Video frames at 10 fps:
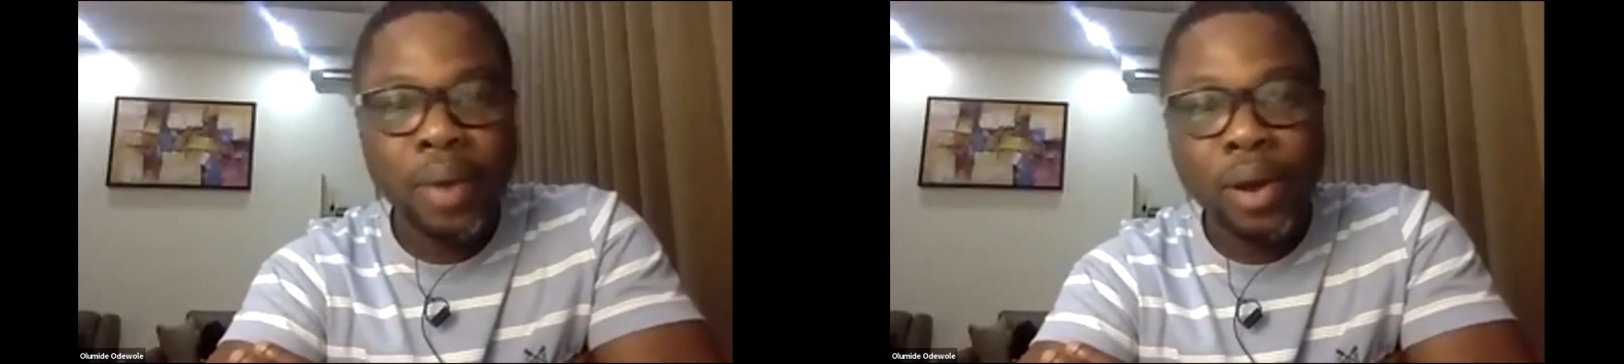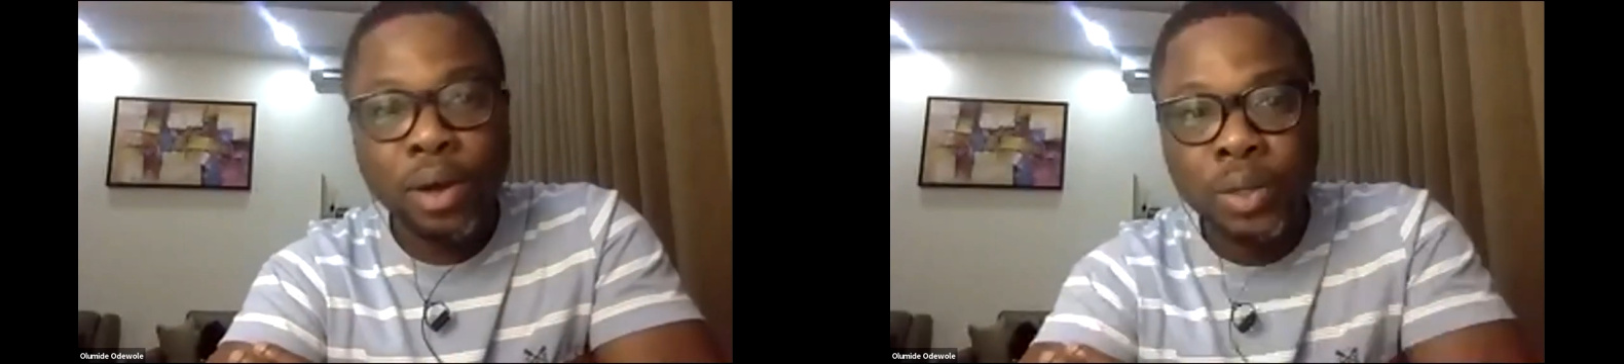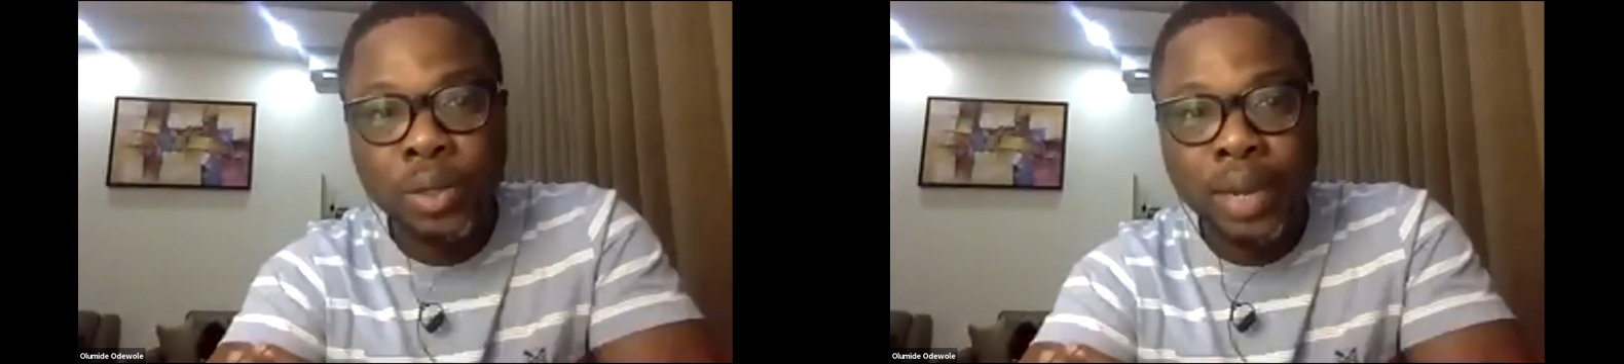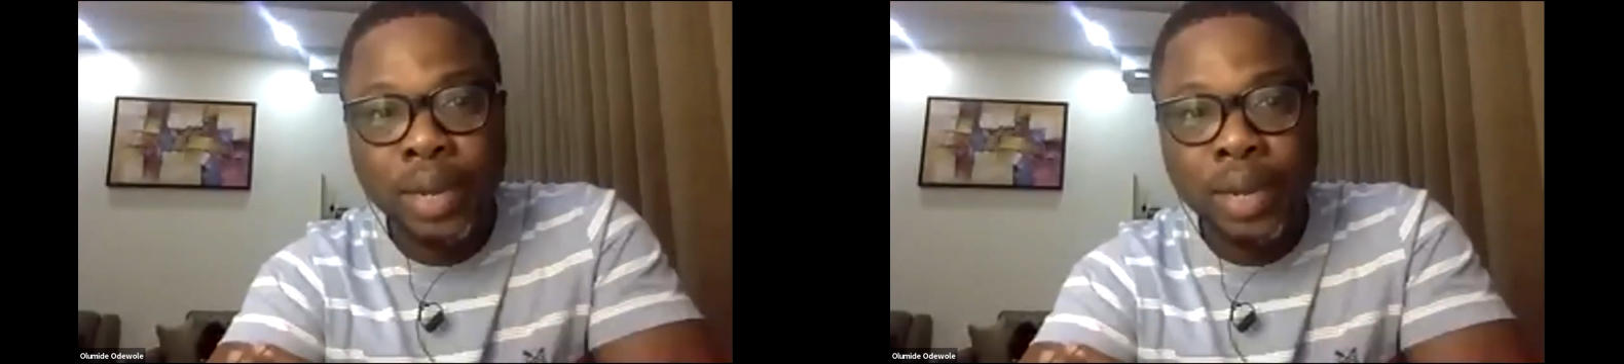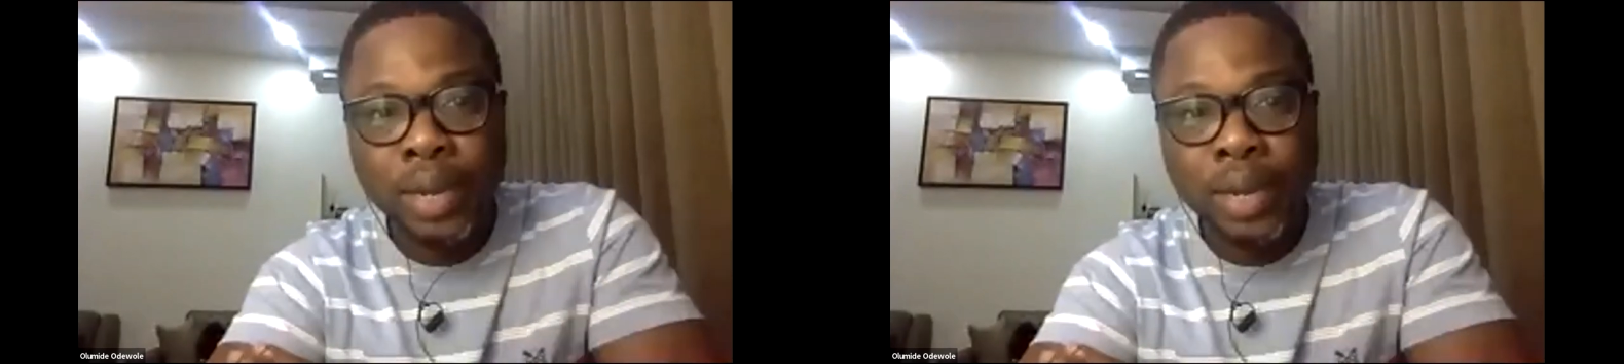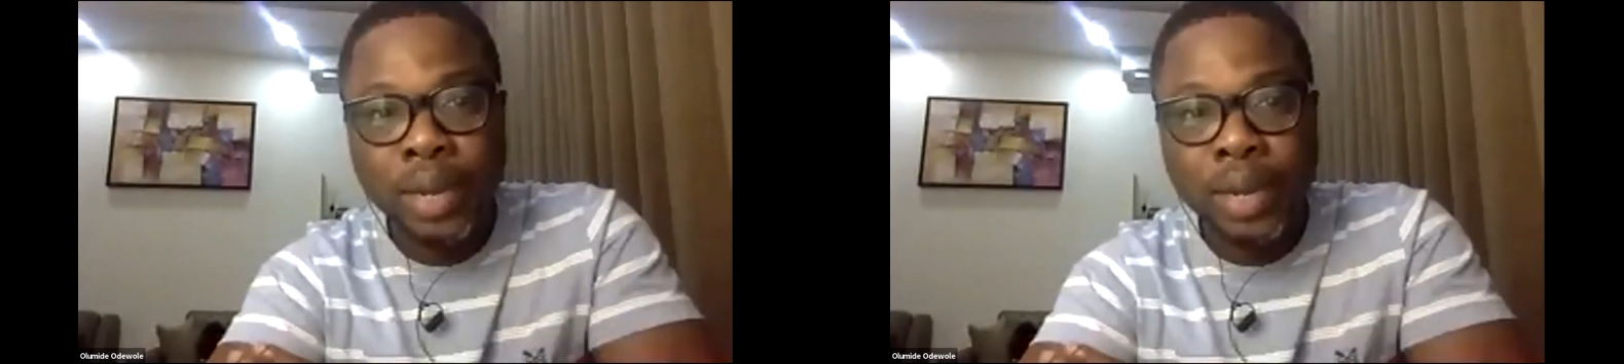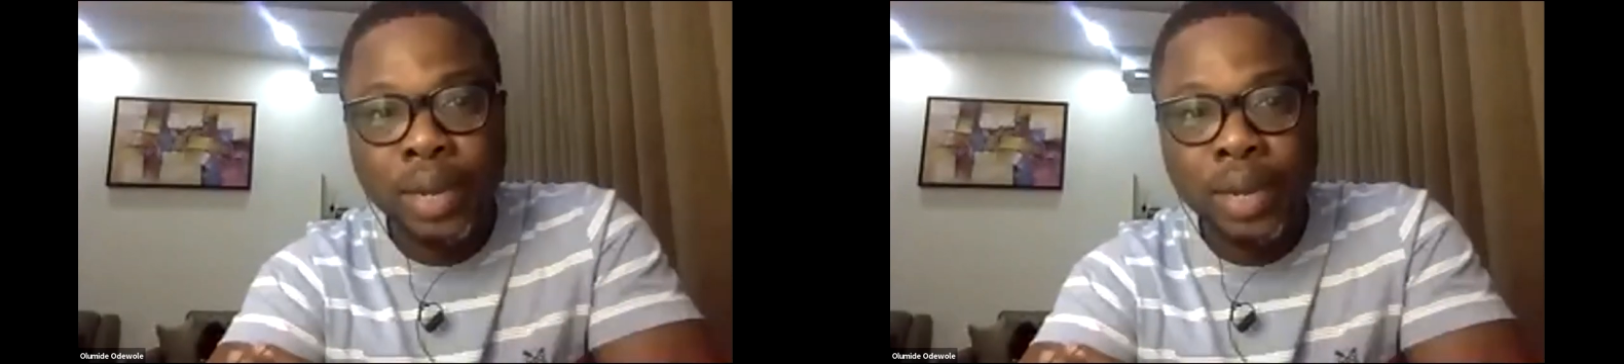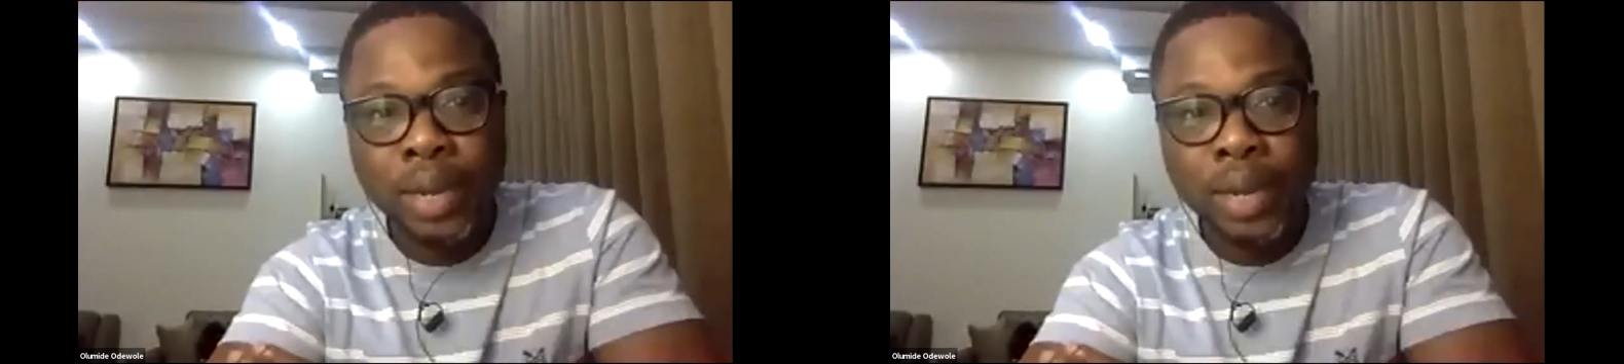when we're all doing our
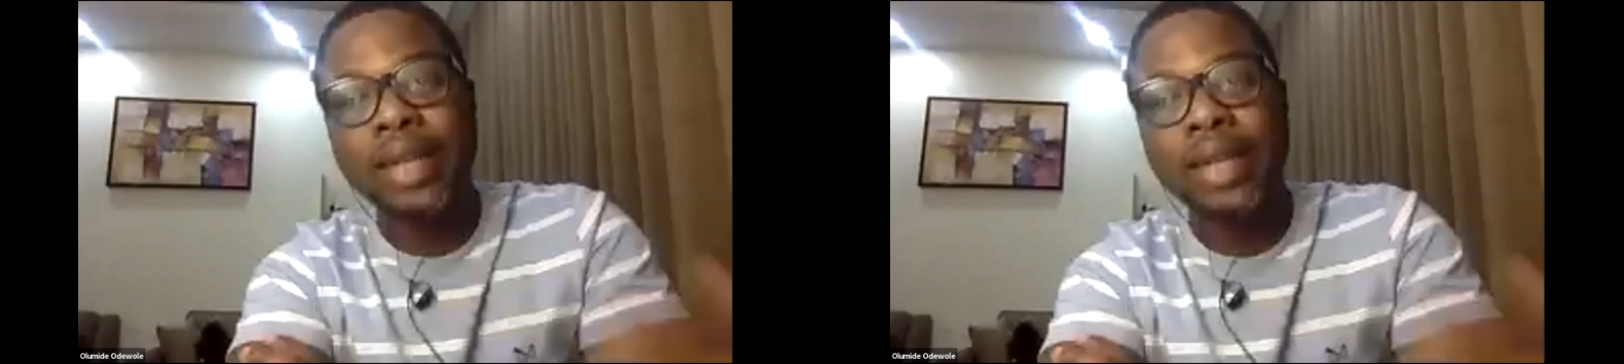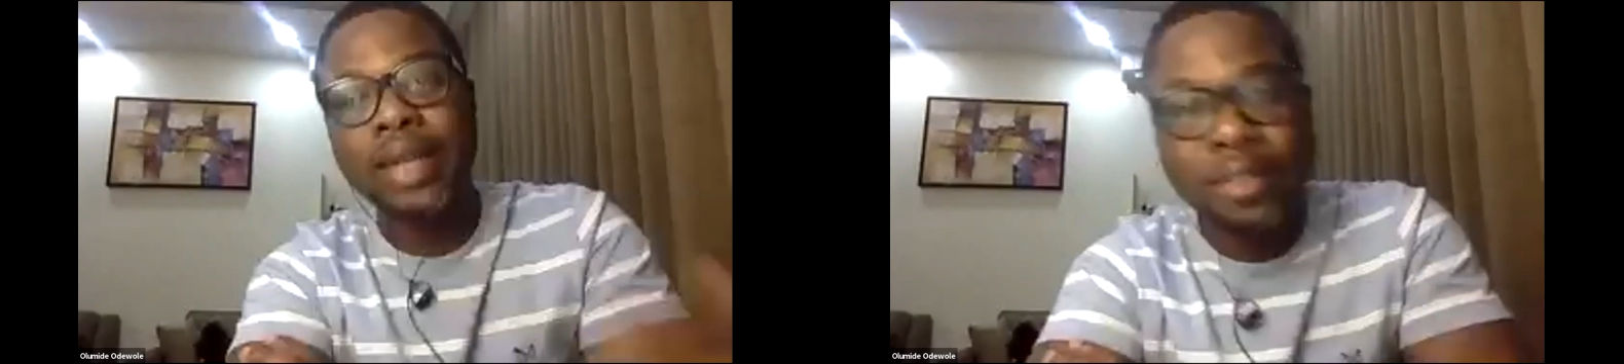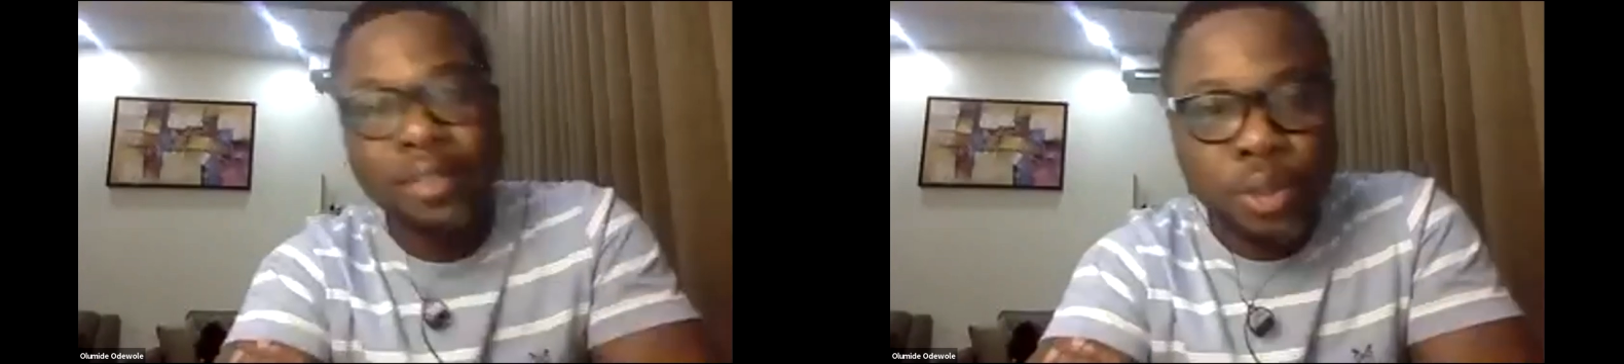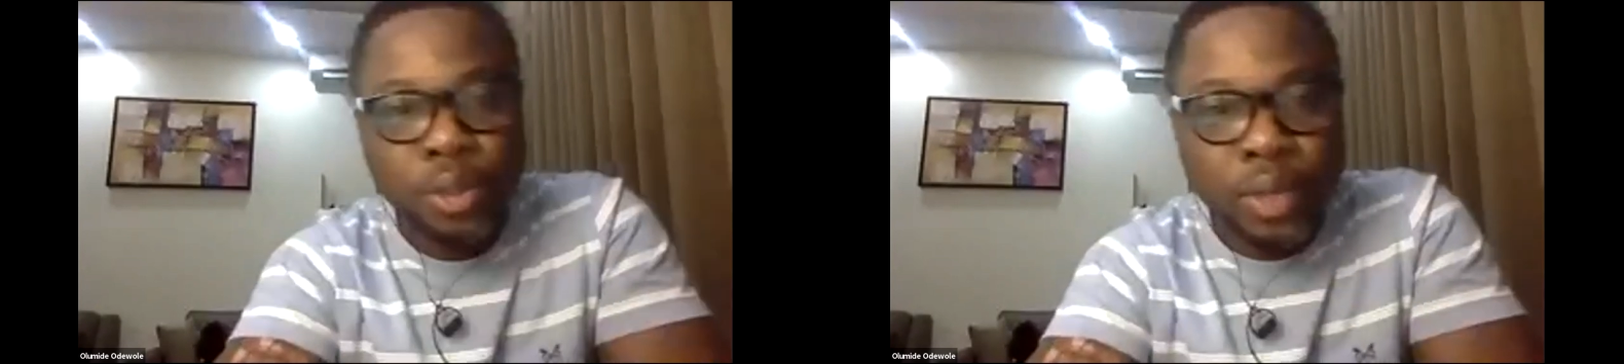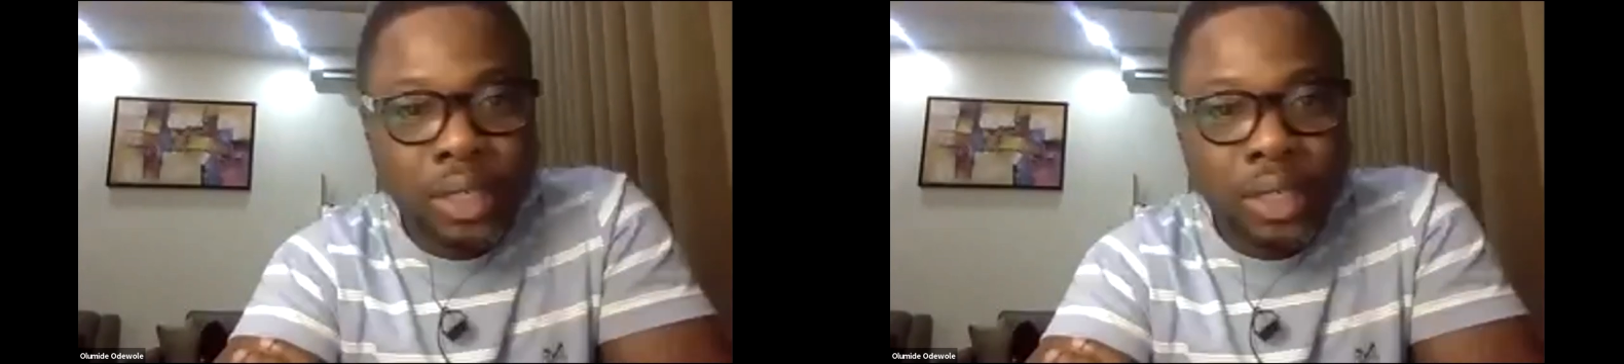planning in 2019